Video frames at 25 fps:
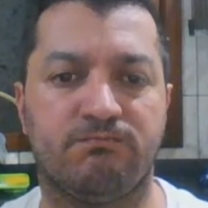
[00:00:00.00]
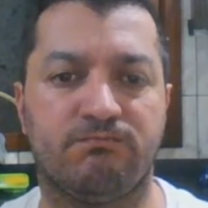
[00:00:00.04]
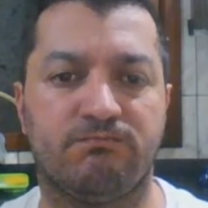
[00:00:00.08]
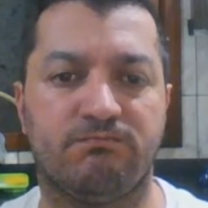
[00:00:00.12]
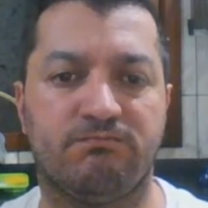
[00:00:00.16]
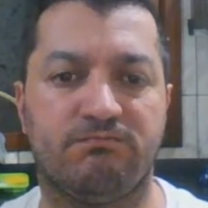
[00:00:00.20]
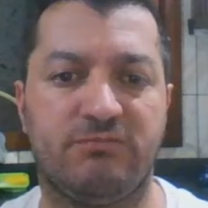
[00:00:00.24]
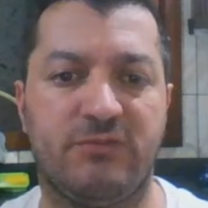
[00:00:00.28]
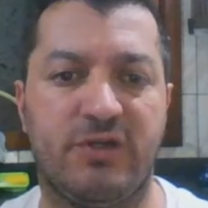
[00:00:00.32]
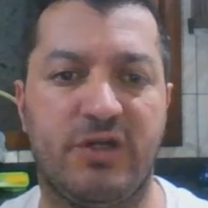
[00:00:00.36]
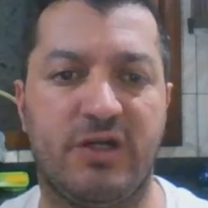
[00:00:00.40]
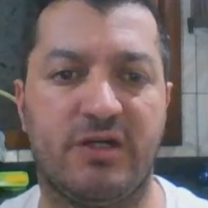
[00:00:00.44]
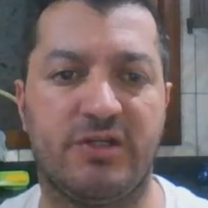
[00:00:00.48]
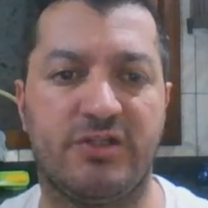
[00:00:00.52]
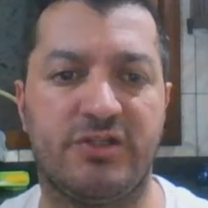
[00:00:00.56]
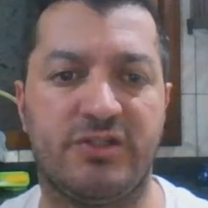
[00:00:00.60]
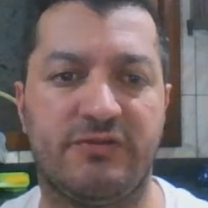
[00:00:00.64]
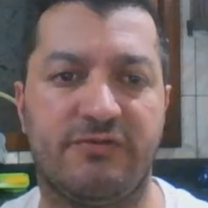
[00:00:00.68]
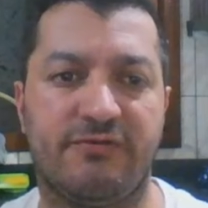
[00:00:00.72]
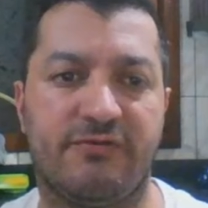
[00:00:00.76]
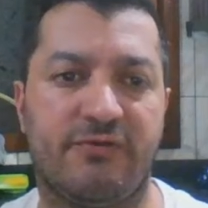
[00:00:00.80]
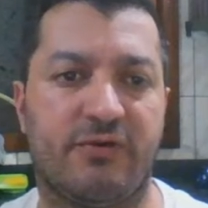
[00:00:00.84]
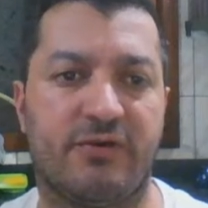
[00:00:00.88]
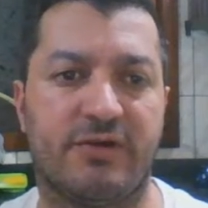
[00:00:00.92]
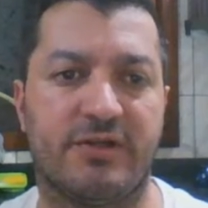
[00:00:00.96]
yeah,
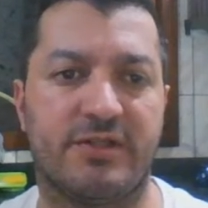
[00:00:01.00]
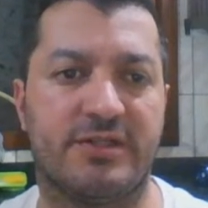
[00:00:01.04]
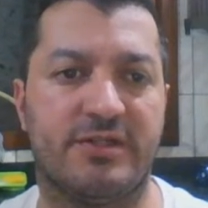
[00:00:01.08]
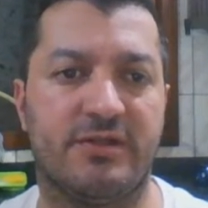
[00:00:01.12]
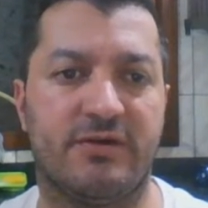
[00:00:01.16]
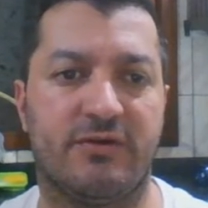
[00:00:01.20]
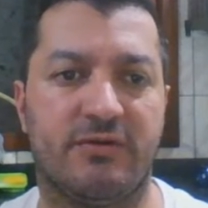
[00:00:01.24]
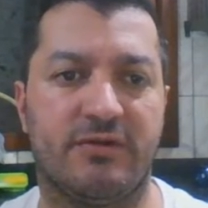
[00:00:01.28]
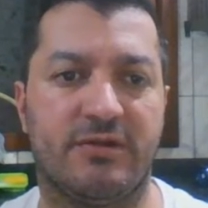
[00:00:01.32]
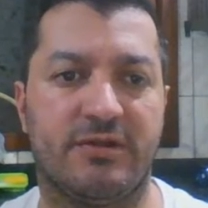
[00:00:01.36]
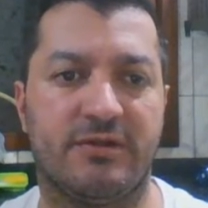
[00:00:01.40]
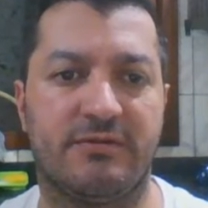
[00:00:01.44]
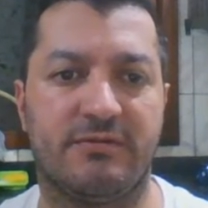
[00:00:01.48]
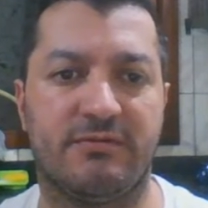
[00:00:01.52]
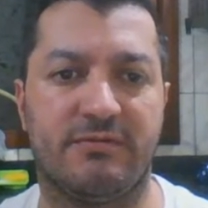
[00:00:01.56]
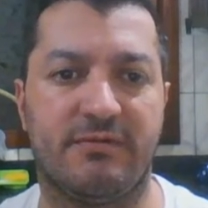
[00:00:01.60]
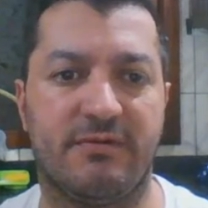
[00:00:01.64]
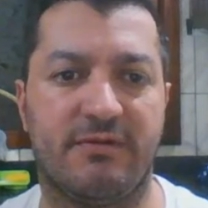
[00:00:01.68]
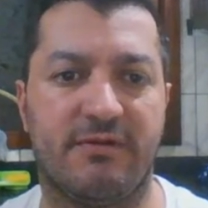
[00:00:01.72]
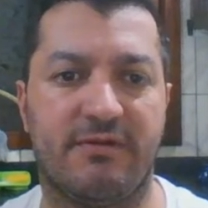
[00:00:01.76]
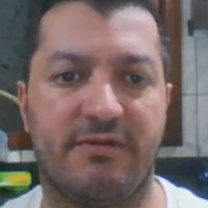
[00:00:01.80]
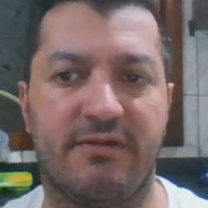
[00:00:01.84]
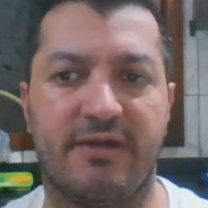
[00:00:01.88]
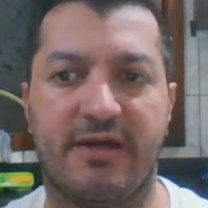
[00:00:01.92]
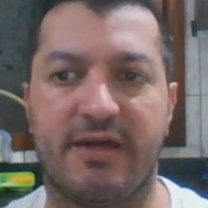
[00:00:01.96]
g4 is the only
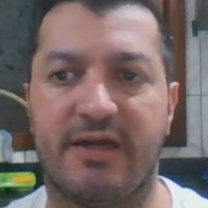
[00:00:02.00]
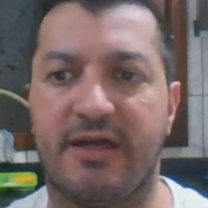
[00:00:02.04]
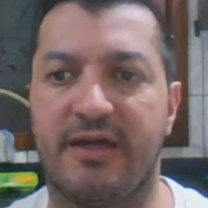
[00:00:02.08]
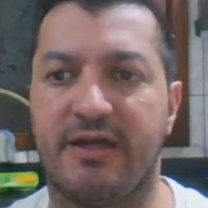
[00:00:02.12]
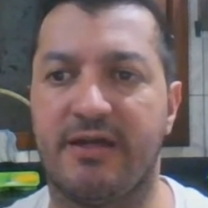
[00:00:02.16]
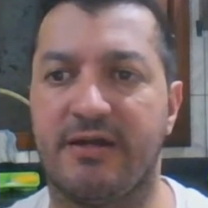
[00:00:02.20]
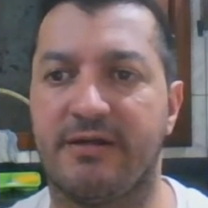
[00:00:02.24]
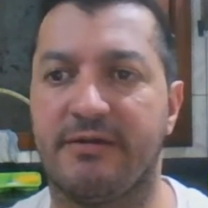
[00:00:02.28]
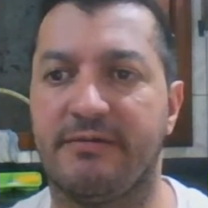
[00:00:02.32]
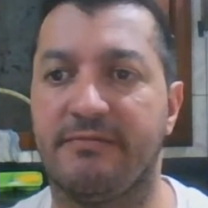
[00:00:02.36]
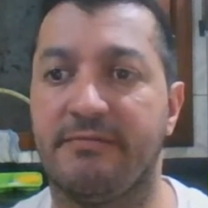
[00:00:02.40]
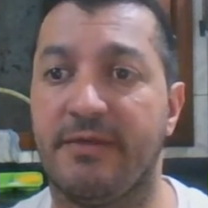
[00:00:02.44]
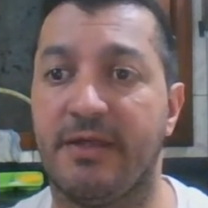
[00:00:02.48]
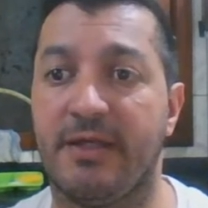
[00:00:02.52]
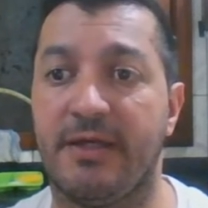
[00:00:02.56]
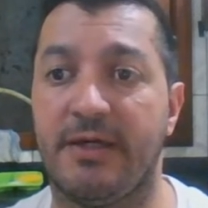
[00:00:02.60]
thing here.